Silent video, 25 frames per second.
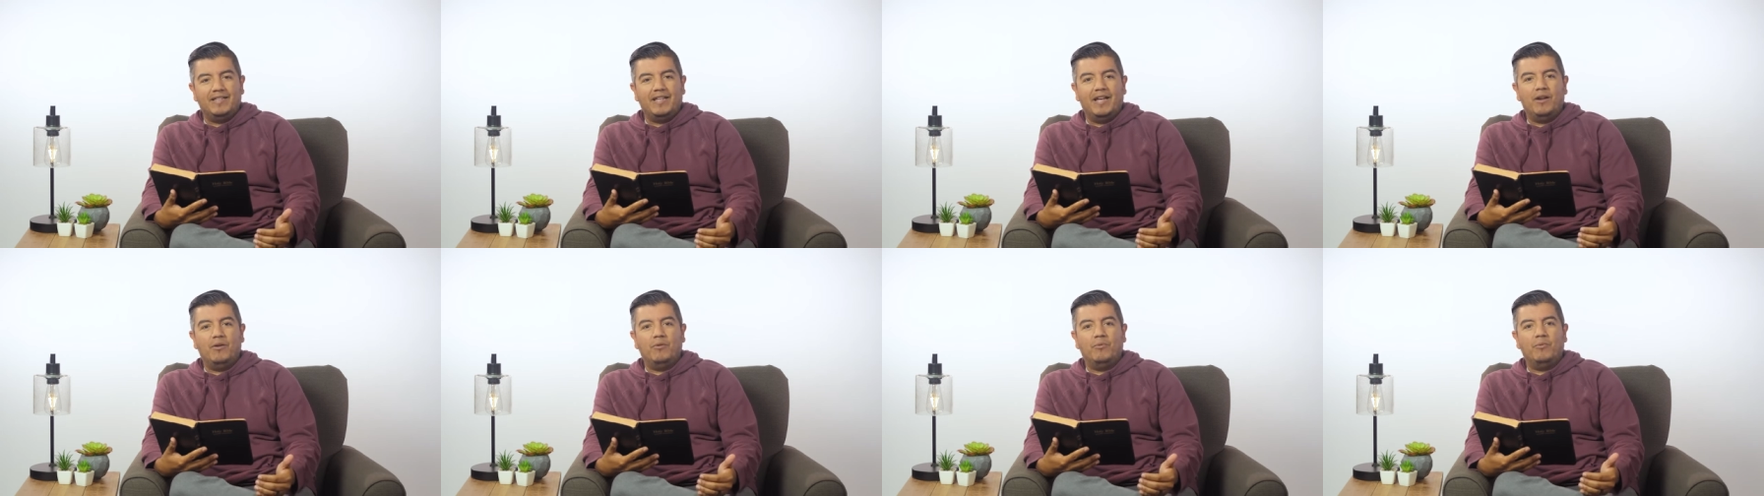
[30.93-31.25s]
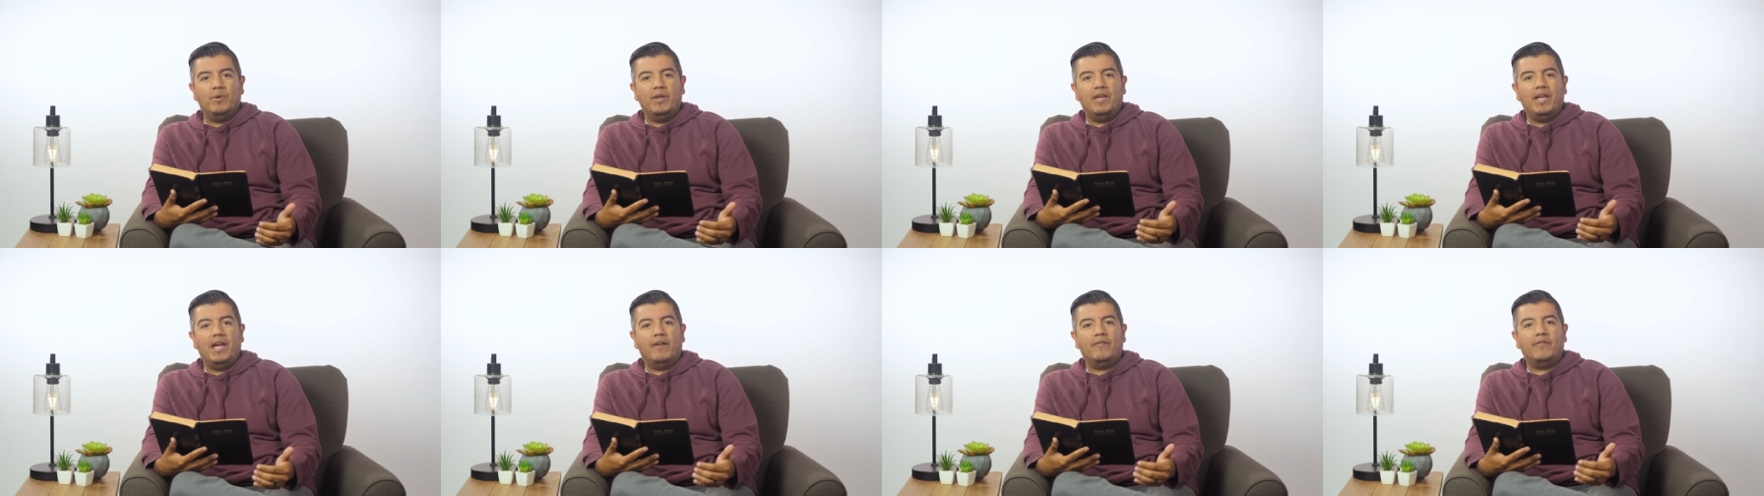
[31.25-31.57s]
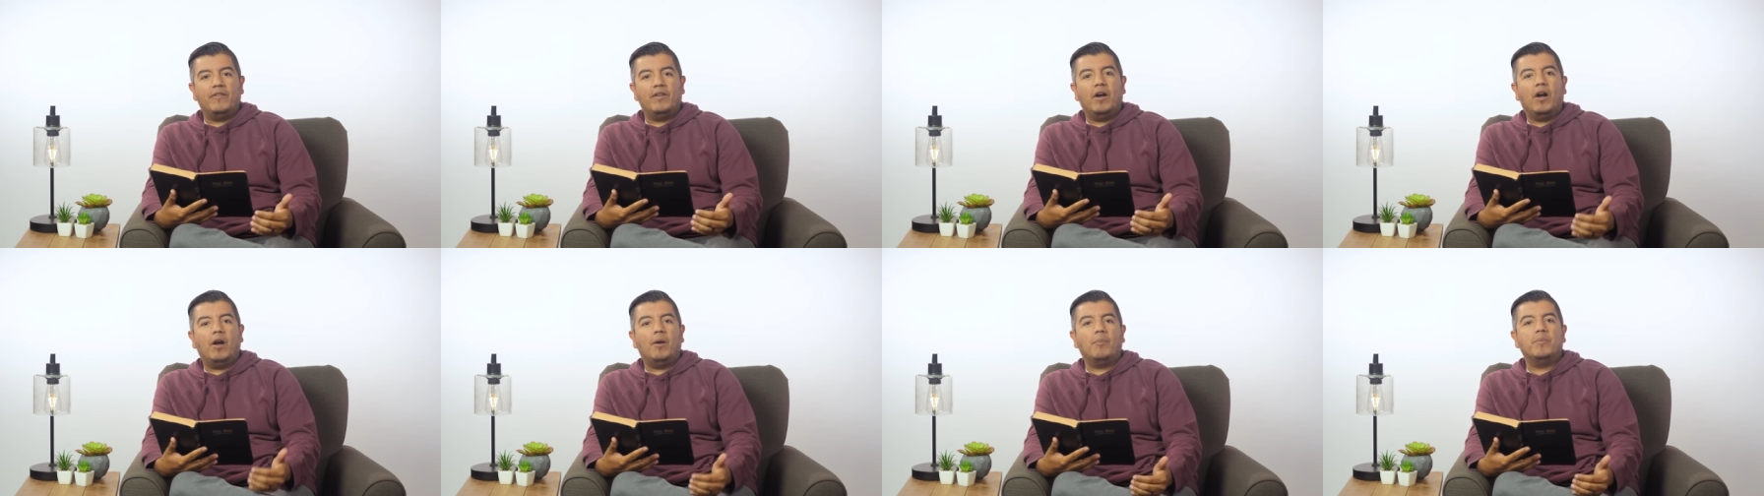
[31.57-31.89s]
that we have
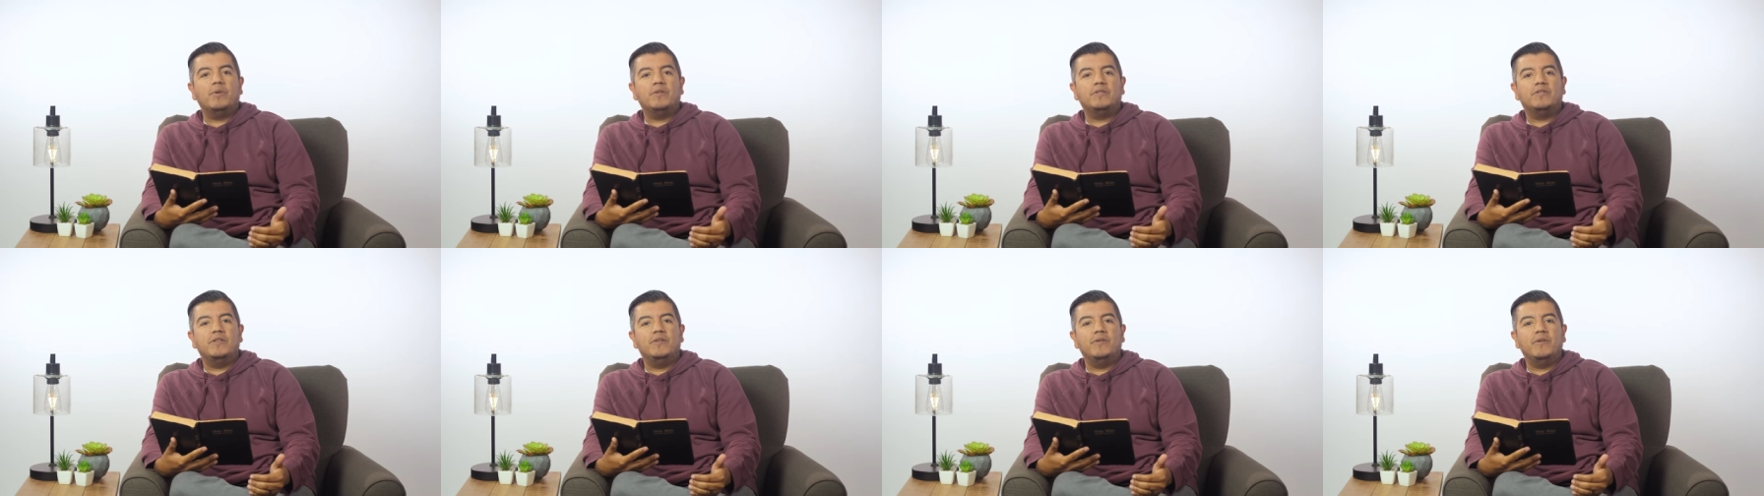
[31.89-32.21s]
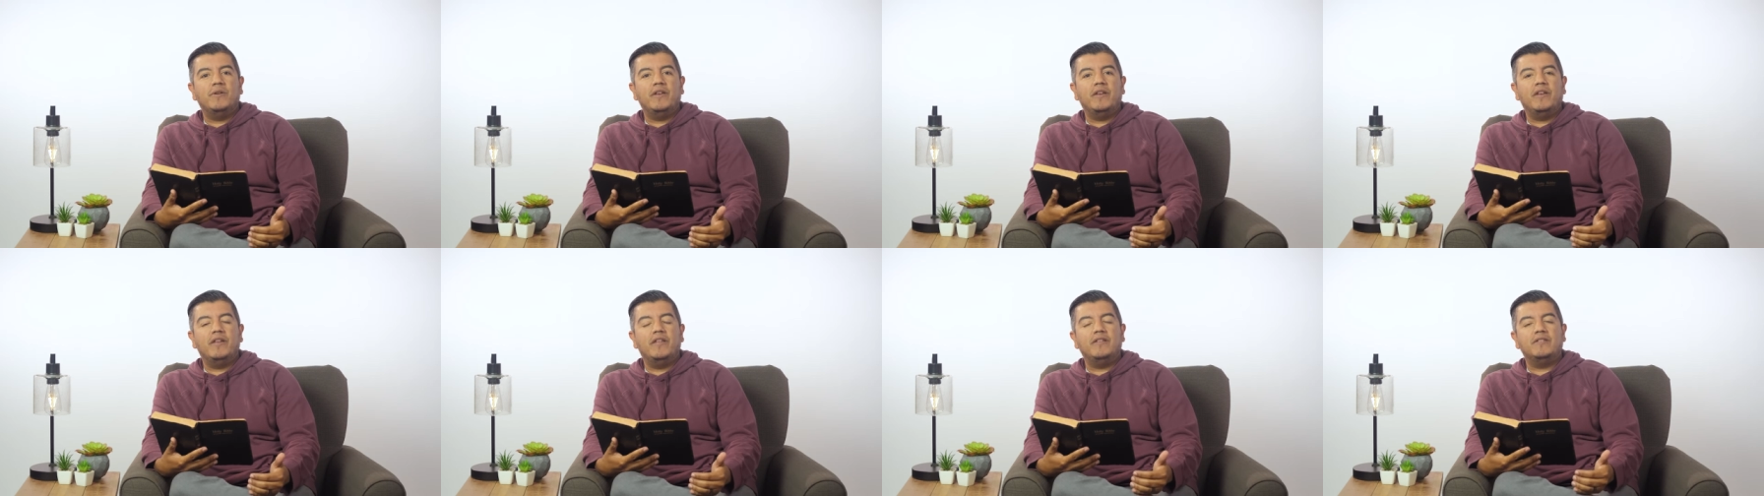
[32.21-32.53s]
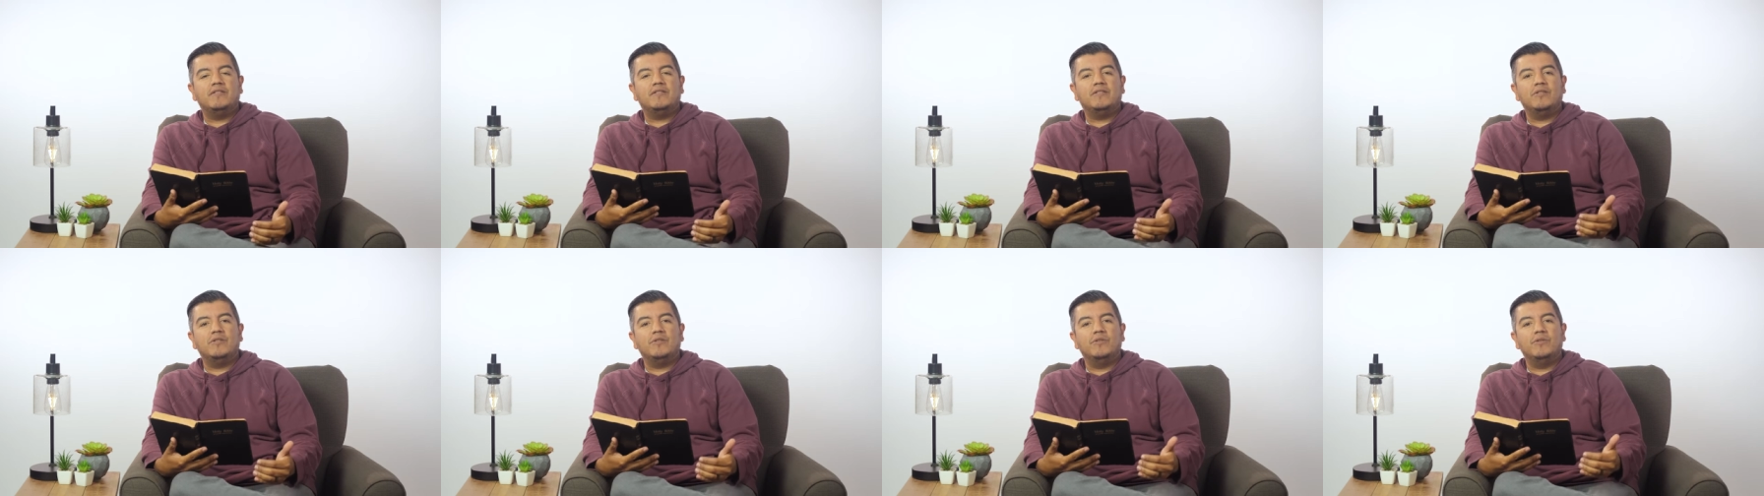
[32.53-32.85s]
the opportunity
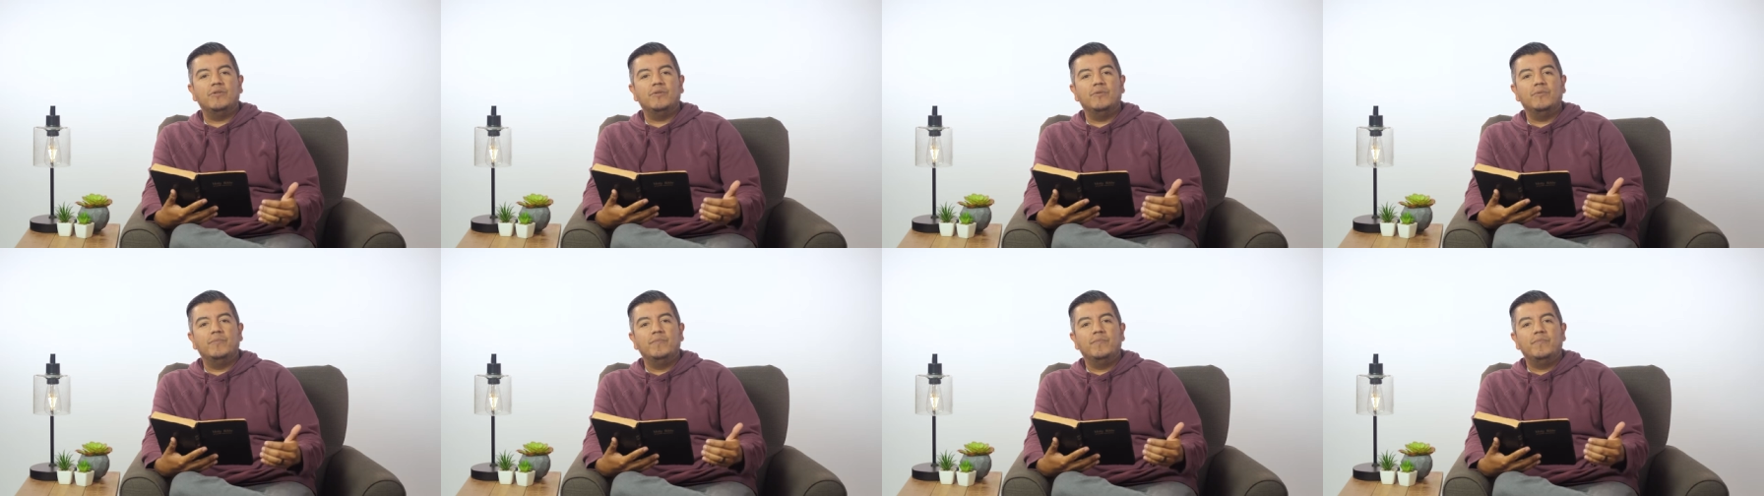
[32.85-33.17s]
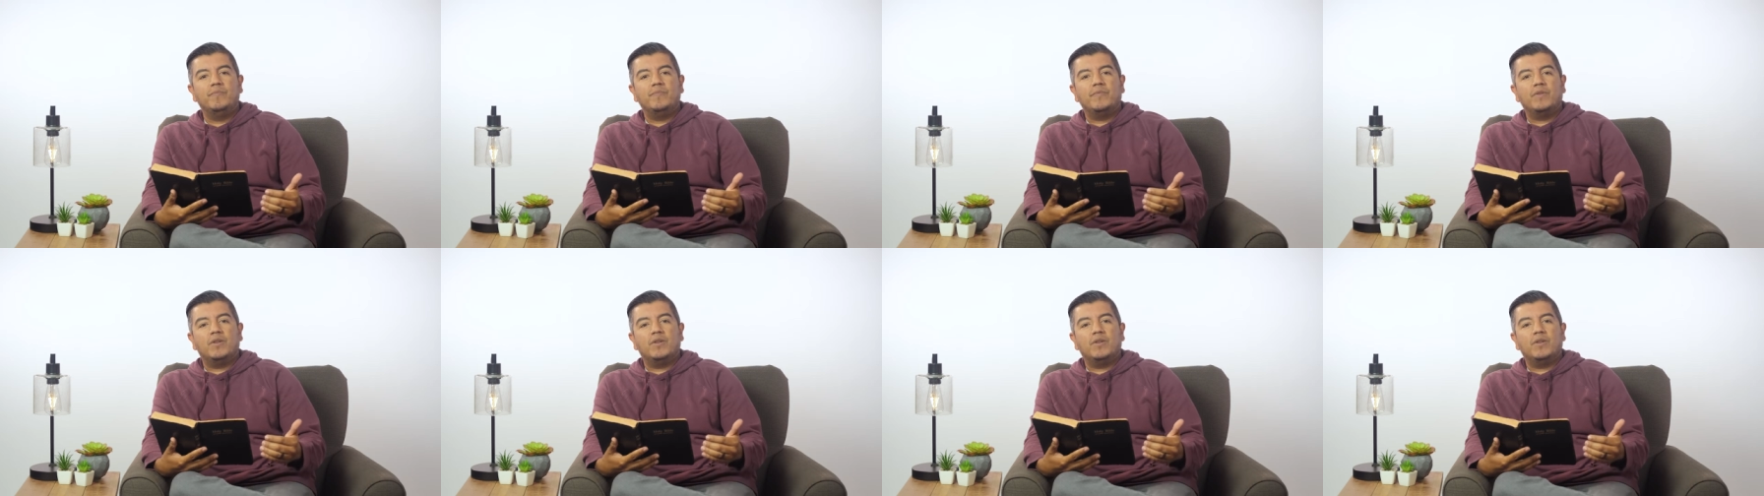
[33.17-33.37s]
to